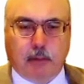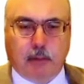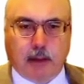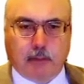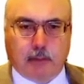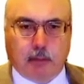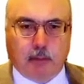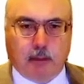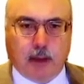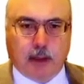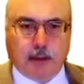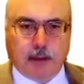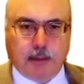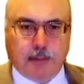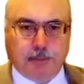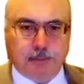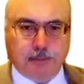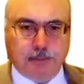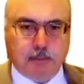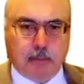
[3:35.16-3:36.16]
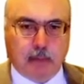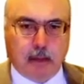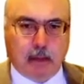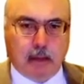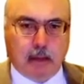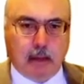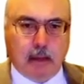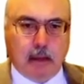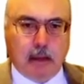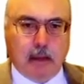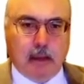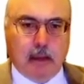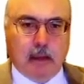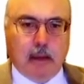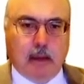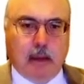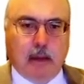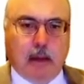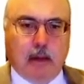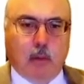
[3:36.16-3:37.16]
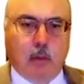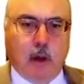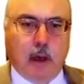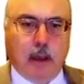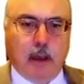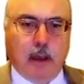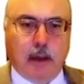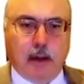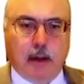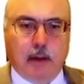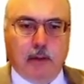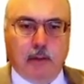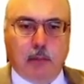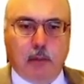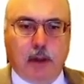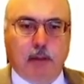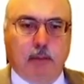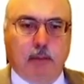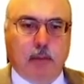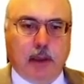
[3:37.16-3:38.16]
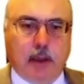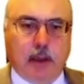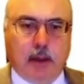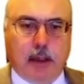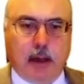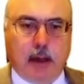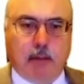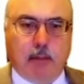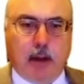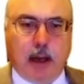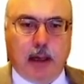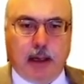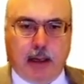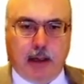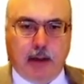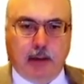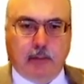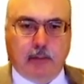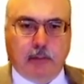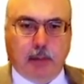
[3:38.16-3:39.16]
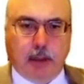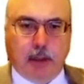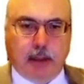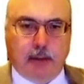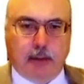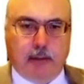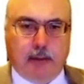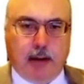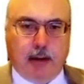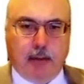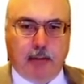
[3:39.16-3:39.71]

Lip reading: exploration. One of the areas we look at right now is the Butler